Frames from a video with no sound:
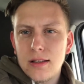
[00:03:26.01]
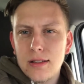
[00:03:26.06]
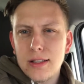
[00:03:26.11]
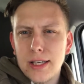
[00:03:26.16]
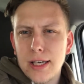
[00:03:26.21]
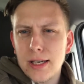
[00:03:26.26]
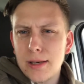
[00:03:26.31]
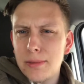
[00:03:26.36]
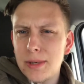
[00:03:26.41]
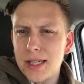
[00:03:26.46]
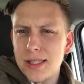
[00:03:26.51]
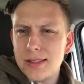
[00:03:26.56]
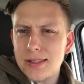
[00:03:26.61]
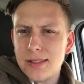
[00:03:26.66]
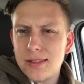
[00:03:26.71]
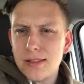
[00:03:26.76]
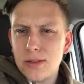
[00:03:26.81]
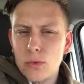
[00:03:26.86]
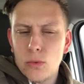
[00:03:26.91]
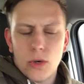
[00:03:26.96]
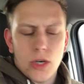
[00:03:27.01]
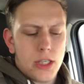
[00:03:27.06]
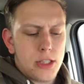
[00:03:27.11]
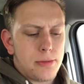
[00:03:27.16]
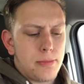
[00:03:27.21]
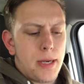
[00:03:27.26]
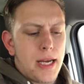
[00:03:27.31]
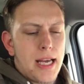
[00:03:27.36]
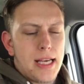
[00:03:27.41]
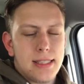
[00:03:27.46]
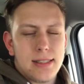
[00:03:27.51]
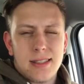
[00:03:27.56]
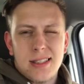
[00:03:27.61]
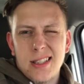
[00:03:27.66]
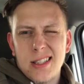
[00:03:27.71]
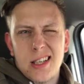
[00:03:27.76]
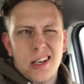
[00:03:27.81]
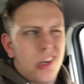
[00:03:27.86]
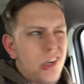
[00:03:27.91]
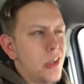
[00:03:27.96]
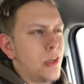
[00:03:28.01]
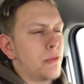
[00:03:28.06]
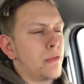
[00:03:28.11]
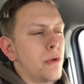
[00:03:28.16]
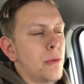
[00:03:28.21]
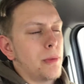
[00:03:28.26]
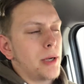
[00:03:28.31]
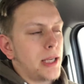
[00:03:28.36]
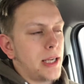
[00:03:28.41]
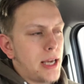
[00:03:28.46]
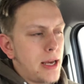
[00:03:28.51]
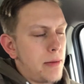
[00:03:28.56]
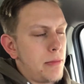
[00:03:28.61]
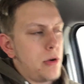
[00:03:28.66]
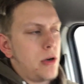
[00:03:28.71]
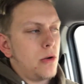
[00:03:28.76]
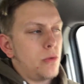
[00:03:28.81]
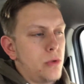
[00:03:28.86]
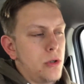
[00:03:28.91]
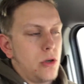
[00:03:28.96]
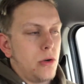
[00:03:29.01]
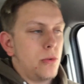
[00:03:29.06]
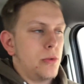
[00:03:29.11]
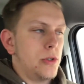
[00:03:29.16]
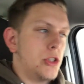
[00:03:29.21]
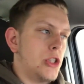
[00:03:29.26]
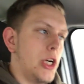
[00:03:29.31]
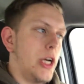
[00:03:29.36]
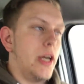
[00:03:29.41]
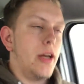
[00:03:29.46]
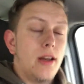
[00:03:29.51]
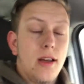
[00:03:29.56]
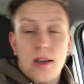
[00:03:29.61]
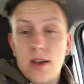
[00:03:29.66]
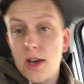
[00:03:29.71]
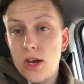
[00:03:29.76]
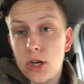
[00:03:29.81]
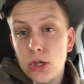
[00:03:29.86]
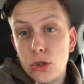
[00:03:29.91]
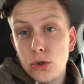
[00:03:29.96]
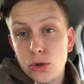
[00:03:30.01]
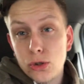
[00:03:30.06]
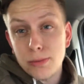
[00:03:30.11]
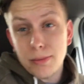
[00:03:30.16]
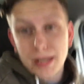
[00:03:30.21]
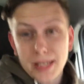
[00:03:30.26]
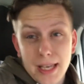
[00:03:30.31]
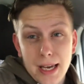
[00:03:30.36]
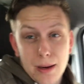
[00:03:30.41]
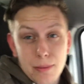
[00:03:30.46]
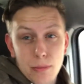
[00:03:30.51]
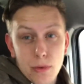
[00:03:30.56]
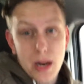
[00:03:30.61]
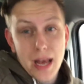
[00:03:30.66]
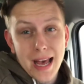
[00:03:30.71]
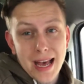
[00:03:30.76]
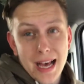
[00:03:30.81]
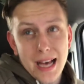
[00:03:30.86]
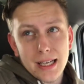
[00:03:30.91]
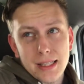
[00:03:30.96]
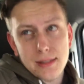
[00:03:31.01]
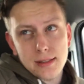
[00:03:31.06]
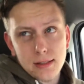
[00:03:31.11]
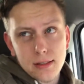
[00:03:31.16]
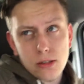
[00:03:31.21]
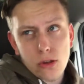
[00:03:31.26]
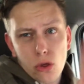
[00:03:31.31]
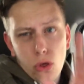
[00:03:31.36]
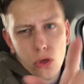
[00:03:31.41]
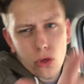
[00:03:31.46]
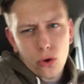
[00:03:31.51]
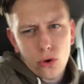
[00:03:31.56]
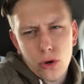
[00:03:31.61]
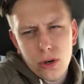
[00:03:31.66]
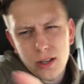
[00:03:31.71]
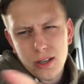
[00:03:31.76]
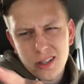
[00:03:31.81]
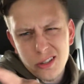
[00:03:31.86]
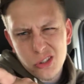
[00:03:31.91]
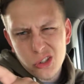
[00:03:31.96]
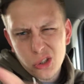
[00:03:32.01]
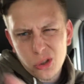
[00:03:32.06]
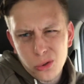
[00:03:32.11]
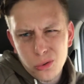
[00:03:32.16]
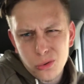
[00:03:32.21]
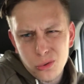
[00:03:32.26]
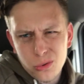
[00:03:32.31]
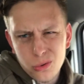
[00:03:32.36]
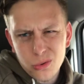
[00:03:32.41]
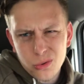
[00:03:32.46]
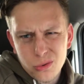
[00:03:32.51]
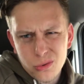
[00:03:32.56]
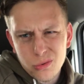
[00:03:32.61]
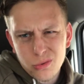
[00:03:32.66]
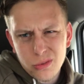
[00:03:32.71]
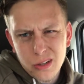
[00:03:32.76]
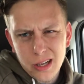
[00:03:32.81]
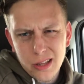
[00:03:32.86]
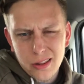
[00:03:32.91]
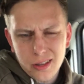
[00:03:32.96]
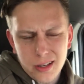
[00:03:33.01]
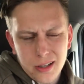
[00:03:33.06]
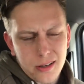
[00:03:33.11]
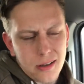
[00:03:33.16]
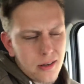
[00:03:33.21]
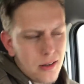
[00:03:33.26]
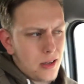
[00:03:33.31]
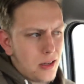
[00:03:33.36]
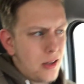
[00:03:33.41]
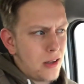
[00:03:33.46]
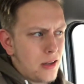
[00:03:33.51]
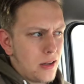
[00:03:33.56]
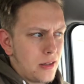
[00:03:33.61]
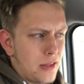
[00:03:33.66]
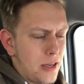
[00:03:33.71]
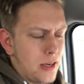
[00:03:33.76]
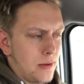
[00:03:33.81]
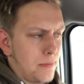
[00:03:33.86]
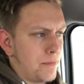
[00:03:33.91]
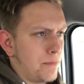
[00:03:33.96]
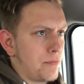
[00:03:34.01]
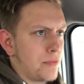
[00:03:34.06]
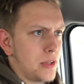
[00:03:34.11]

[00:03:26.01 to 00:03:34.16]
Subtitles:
gigabytes, whereas my SD card for my camera, which I use in my camera, has 32, I think. Yeah.